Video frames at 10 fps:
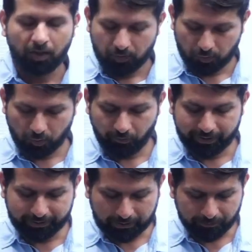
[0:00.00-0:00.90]
So when
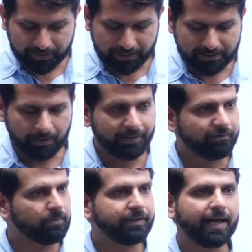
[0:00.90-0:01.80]
it comes in exam, it
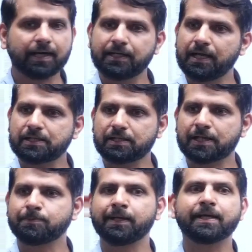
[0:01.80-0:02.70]
will be directly asked,
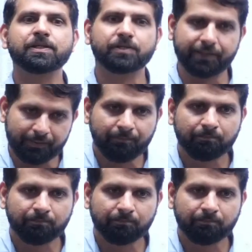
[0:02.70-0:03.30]
explain case study,